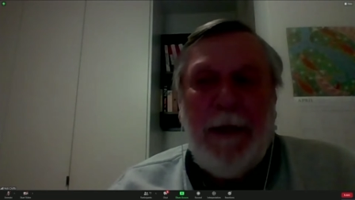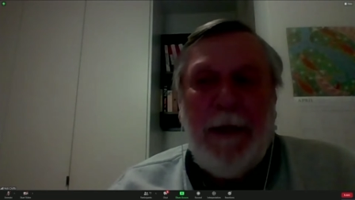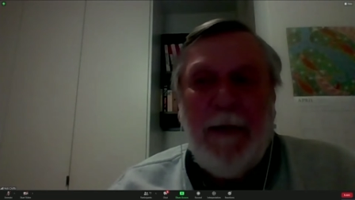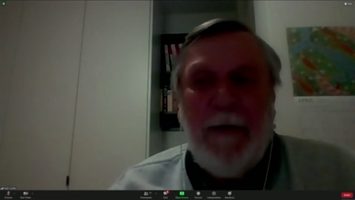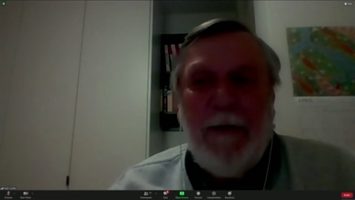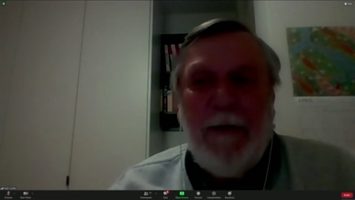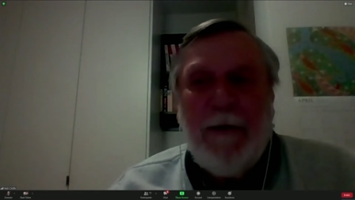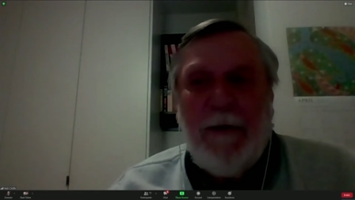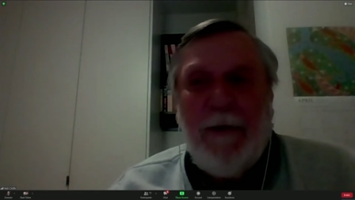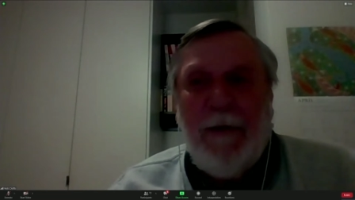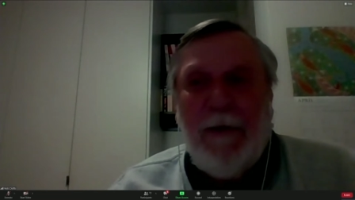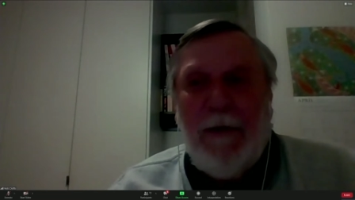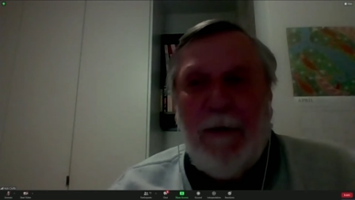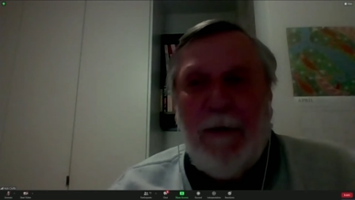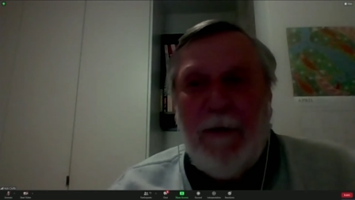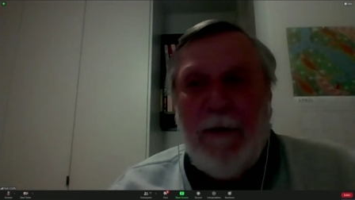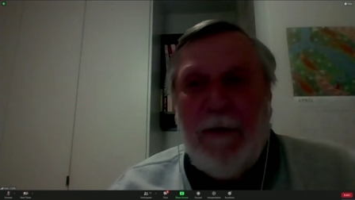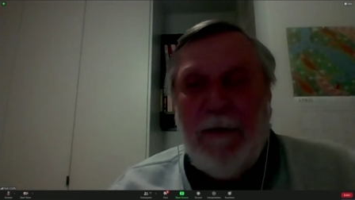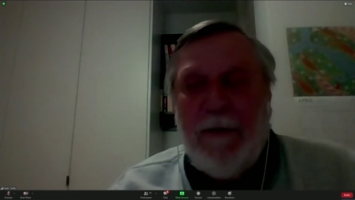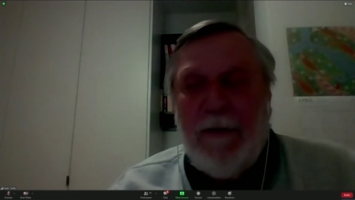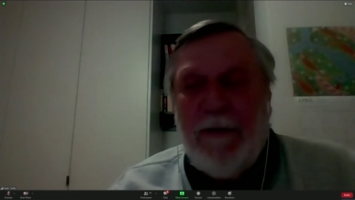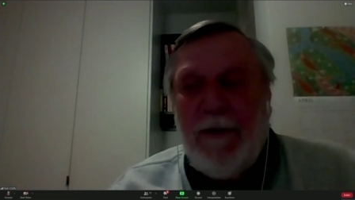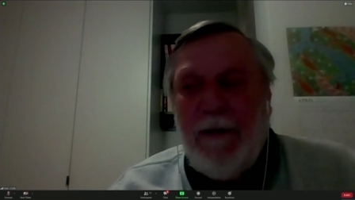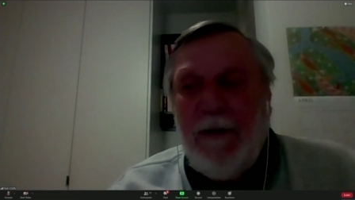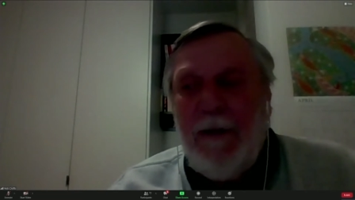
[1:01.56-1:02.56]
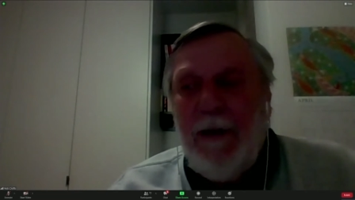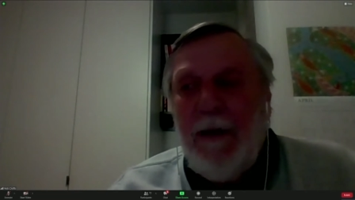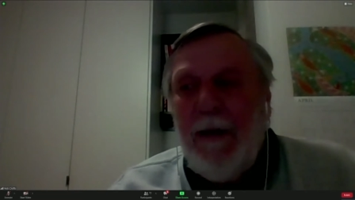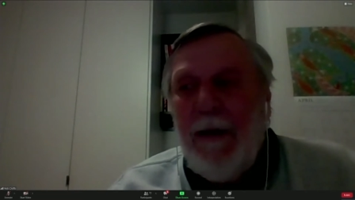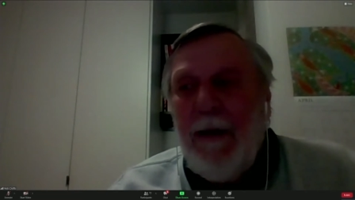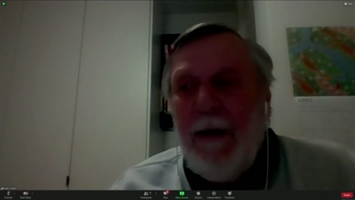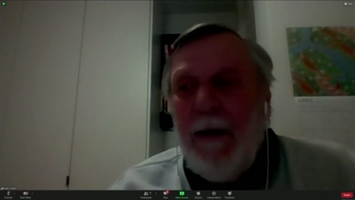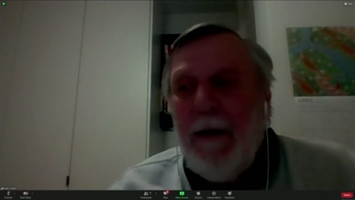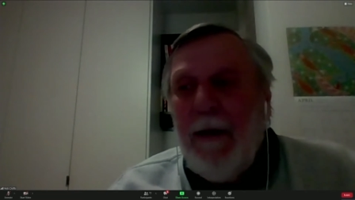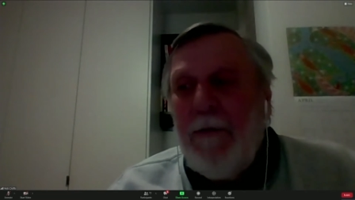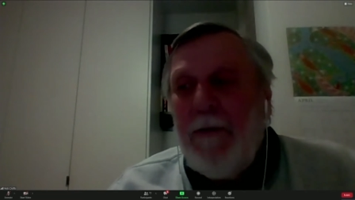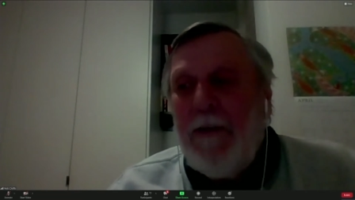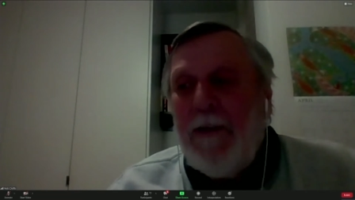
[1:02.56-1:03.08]
health goals,
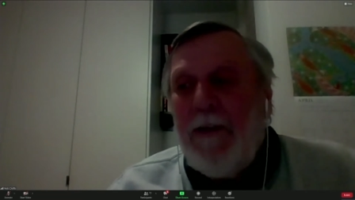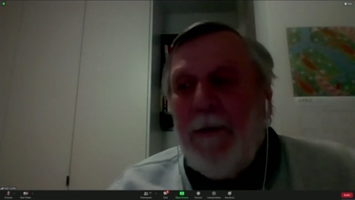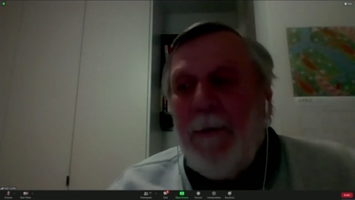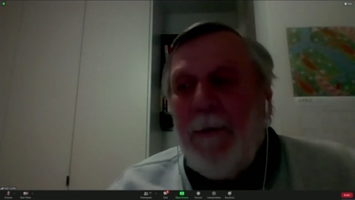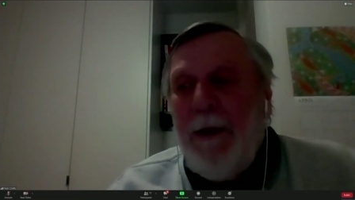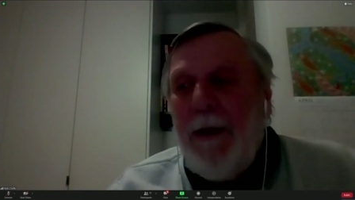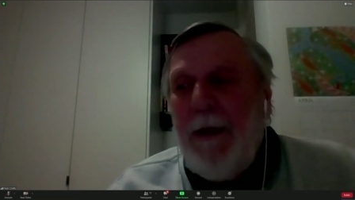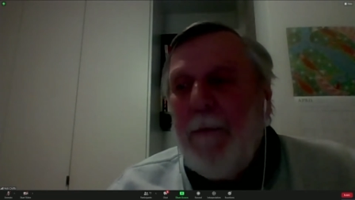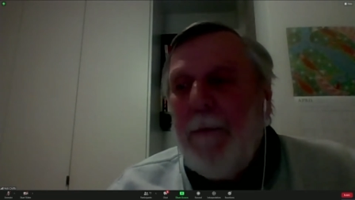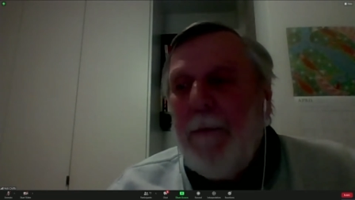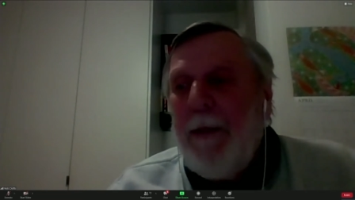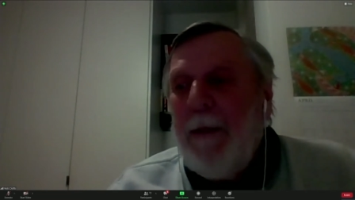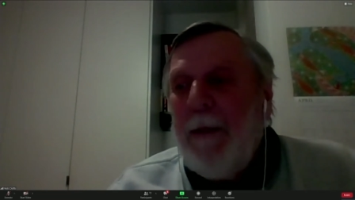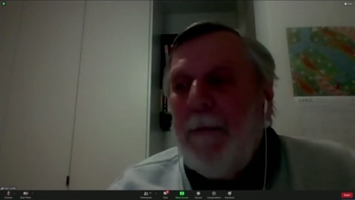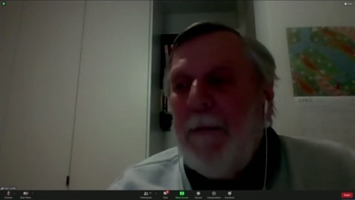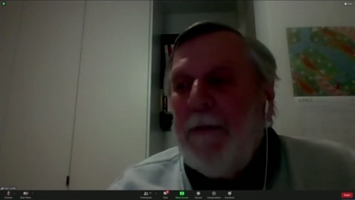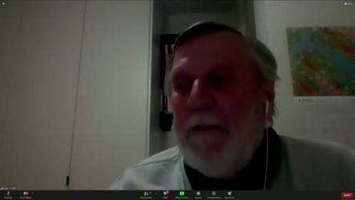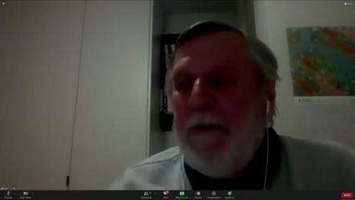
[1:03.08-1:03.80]
which to many people